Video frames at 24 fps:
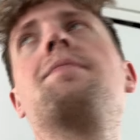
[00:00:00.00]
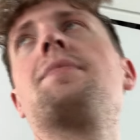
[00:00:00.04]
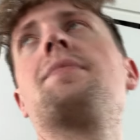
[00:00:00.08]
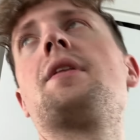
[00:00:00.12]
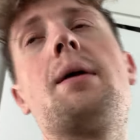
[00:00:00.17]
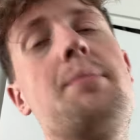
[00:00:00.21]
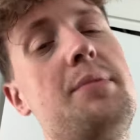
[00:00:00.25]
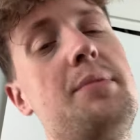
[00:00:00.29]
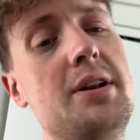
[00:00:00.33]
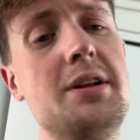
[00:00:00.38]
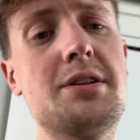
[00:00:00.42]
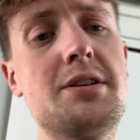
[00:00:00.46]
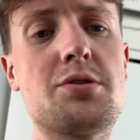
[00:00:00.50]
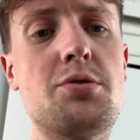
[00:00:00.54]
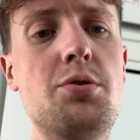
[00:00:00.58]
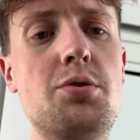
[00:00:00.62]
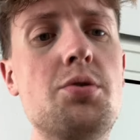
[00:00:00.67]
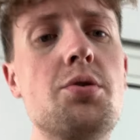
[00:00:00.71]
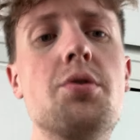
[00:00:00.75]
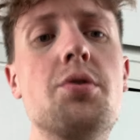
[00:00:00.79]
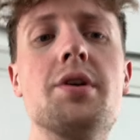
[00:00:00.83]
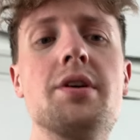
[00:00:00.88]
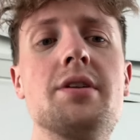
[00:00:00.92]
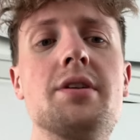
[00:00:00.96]
I mean, it's
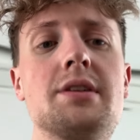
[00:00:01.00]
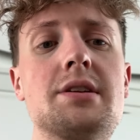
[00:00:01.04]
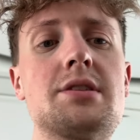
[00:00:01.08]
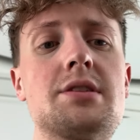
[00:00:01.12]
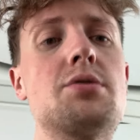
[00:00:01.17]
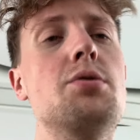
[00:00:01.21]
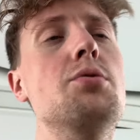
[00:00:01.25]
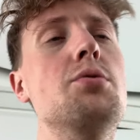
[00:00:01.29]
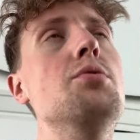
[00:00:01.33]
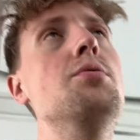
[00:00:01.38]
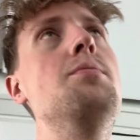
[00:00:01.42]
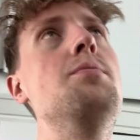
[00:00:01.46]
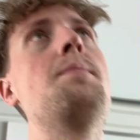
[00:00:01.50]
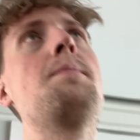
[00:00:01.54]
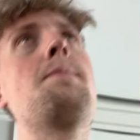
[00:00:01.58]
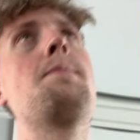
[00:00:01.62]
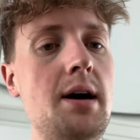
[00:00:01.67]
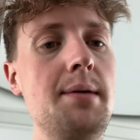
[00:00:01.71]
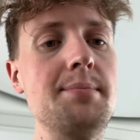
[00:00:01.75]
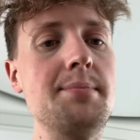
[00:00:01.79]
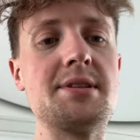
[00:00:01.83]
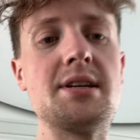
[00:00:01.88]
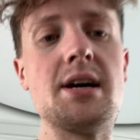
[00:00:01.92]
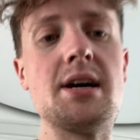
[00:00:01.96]
cool here, it's cool.
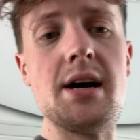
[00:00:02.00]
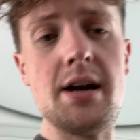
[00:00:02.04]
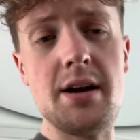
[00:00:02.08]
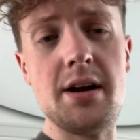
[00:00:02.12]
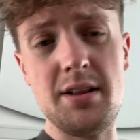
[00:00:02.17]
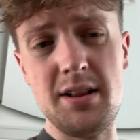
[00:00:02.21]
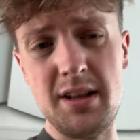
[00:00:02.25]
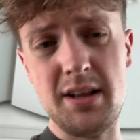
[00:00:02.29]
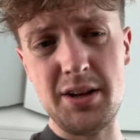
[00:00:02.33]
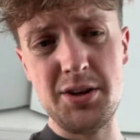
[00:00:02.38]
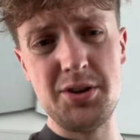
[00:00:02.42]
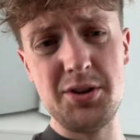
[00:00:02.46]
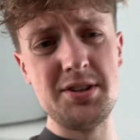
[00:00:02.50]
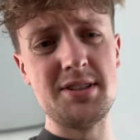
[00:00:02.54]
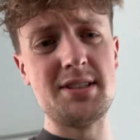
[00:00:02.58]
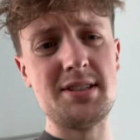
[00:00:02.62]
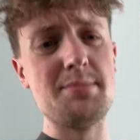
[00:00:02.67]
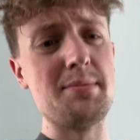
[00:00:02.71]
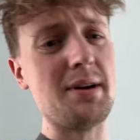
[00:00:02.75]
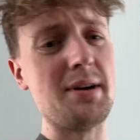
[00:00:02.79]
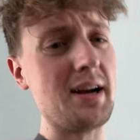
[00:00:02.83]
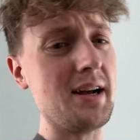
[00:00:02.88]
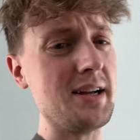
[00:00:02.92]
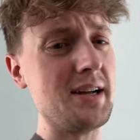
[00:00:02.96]
I'm tired, like you can see
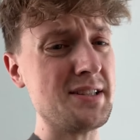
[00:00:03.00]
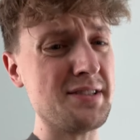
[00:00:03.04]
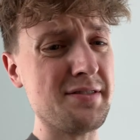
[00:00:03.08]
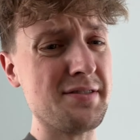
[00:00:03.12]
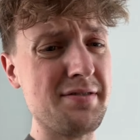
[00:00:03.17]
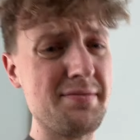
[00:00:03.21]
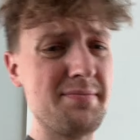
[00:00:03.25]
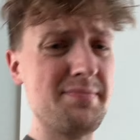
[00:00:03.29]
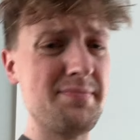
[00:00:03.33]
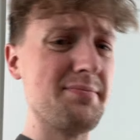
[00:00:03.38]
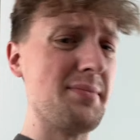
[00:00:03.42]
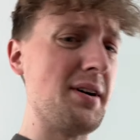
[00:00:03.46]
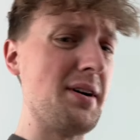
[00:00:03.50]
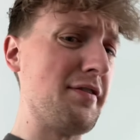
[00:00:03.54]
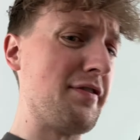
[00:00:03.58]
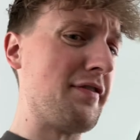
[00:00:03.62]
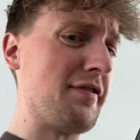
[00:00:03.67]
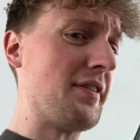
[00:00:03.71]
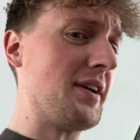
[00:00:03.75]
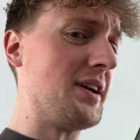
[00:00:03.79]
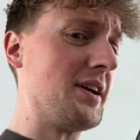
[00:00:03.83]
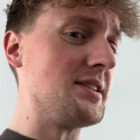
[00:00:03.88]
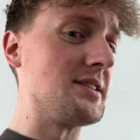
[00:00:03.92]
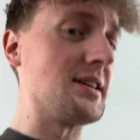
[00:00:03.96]
my guys my
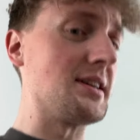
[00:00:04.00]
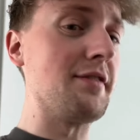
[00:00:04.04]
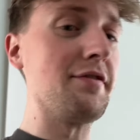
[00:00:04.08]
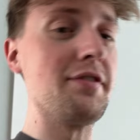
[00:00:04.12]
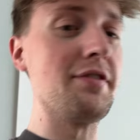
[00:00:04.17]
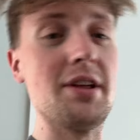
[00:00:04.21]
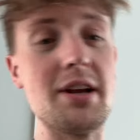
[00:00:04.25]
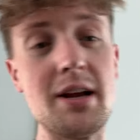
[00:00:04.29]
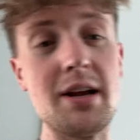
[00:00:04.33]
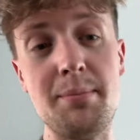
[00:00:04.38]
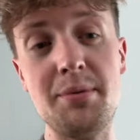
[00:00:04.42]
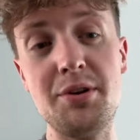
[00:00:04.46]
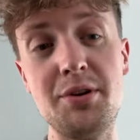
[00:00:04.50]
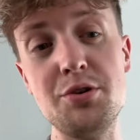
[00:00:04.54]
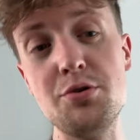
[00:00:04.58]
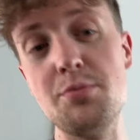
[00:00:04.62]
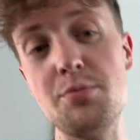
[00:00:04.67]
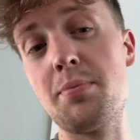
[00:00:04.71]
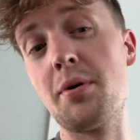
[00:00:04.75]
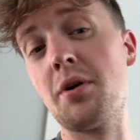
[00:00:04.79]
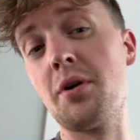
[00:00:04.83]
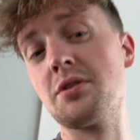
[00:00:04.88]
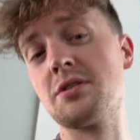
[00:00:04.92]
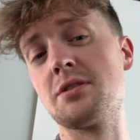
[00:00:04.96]
face. I feel like I'm a new
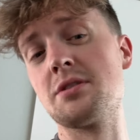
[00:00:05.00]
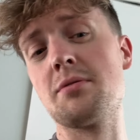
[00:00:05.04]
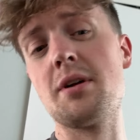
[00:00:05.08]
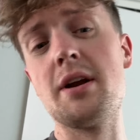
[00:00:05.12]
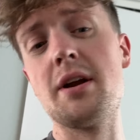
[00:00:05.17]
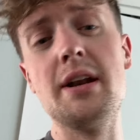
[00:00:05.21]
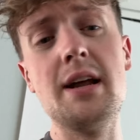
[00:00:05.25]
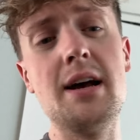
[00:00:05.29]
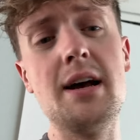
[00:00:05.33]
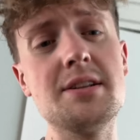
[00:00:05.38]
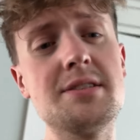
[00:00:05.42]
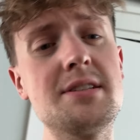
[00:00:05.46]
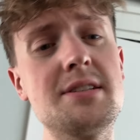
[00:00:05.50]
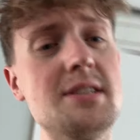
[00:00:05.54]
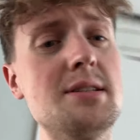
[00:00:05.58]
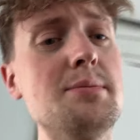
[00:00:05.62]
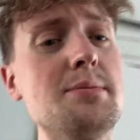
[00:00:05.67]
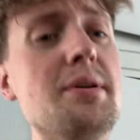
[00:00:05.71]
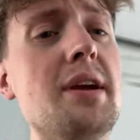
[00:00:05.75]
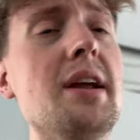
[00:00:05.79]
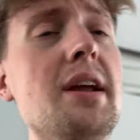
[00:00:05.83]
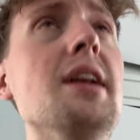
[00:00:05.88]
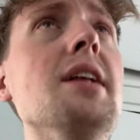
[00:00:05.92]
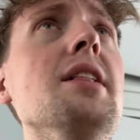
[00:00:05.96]
person right now since the
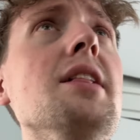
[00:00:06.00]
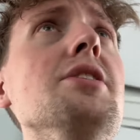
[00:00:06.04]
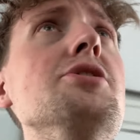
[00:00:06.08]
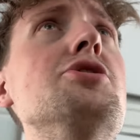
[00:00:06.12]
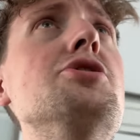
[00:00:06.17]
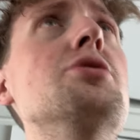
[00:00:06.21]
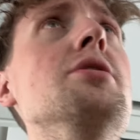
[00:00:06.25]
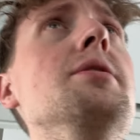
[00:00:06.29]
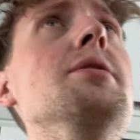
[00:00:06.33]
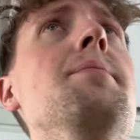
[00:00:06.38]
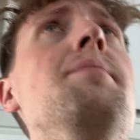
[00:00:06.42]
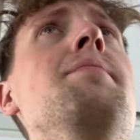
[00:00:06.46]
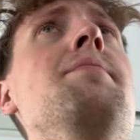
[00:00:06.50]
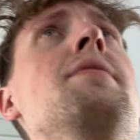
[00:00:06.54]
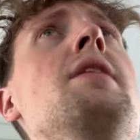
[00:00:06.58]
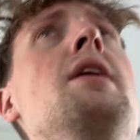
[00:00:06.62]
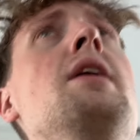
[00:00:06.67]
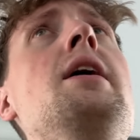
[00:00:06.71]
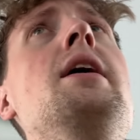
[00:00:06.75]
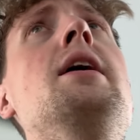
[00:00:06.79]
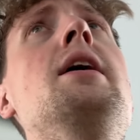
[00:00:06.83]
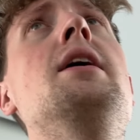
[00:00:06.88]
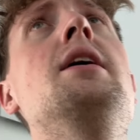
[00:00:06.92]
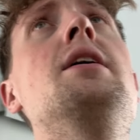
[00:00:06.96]
beginning of the trip,
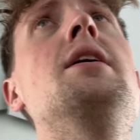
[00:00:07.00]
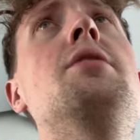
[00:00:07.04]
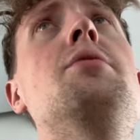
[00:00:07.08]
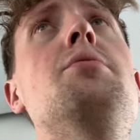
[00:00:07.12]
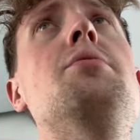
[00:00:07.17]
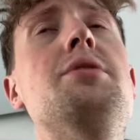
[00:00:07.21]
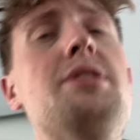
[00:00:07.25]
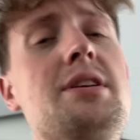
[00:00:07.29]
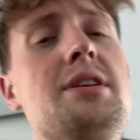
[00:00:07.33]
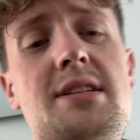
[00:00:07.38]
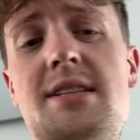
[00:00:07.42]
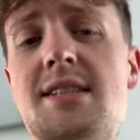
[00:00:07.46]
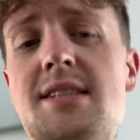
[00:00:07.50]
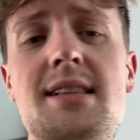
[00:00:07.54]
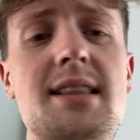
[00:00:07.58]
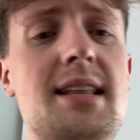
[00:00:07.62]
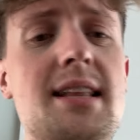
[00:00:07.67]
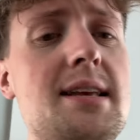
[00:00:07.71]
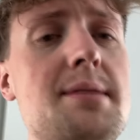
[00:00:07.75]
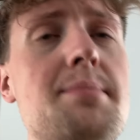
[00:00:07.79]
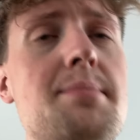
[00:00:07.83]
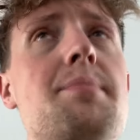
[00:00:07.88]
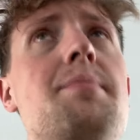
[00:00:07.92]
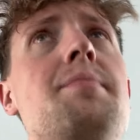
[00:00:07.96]
with the
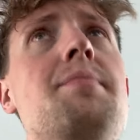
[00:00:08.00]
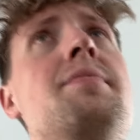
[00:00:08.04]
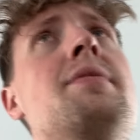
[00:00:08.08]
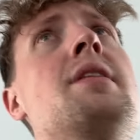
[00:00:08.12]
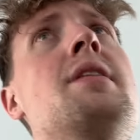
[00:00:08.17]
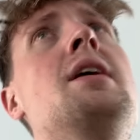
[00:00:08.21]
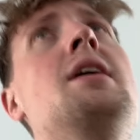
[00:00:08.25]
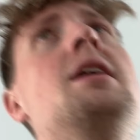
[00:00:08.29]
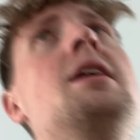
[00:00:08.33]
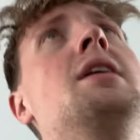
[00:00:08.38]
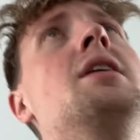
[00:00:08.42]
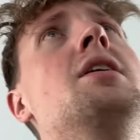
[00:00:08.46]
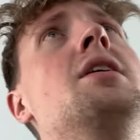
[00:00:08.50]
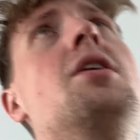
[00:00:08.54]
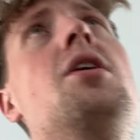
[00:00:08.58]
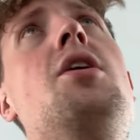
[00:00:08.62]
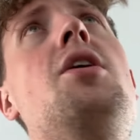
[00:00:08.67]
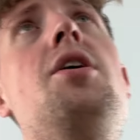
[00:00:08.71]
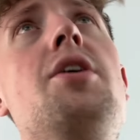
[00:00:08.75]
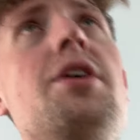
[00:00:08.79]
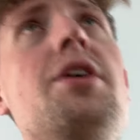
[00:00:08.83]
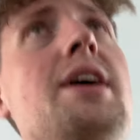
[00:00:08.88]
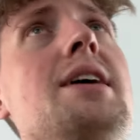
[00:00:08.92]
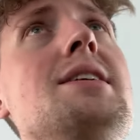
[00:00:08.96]
sleep,
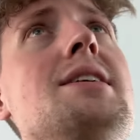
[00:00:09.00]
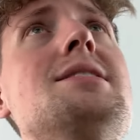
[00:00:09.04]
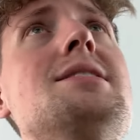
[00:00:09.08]
all that